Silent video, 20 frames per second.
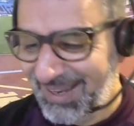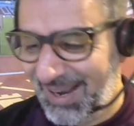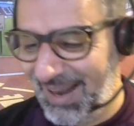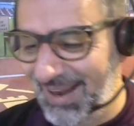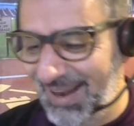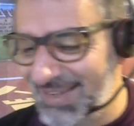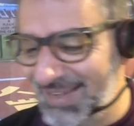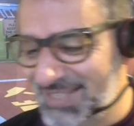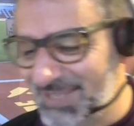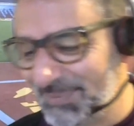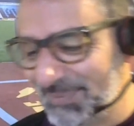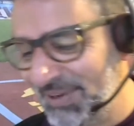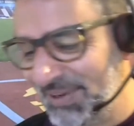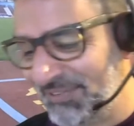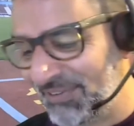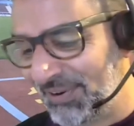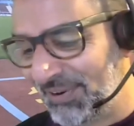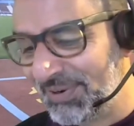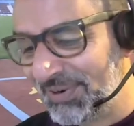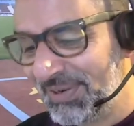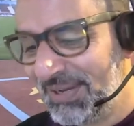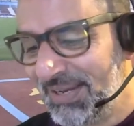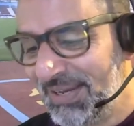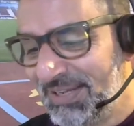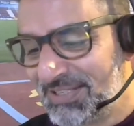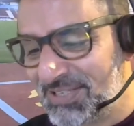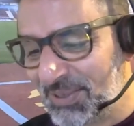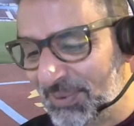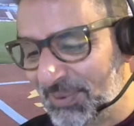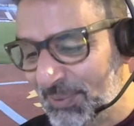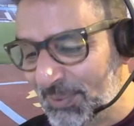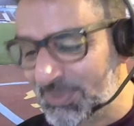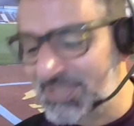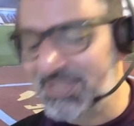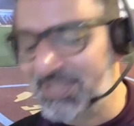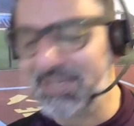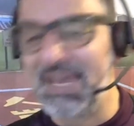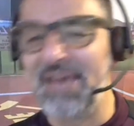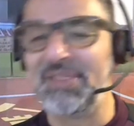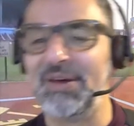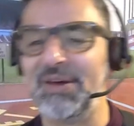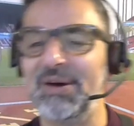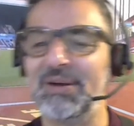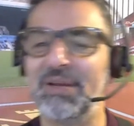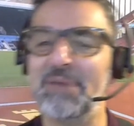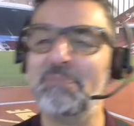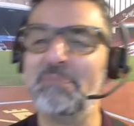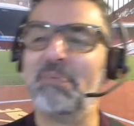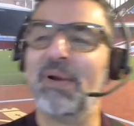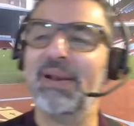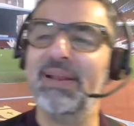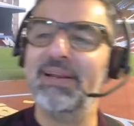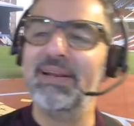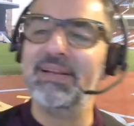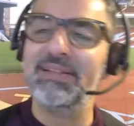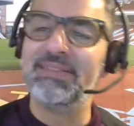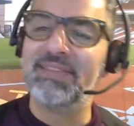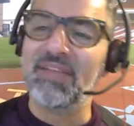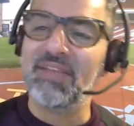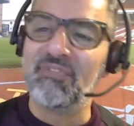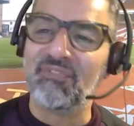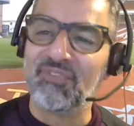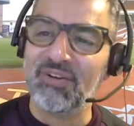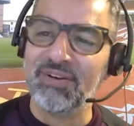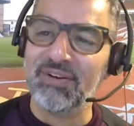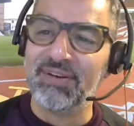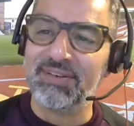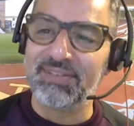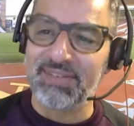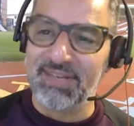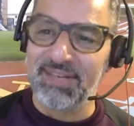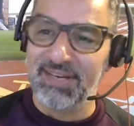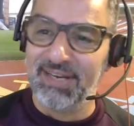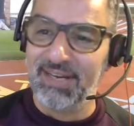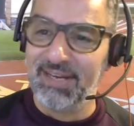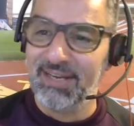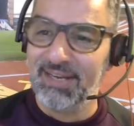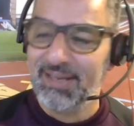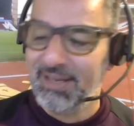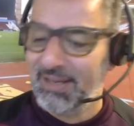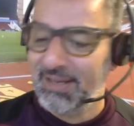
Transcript: Let's move on to an altogether completely different kind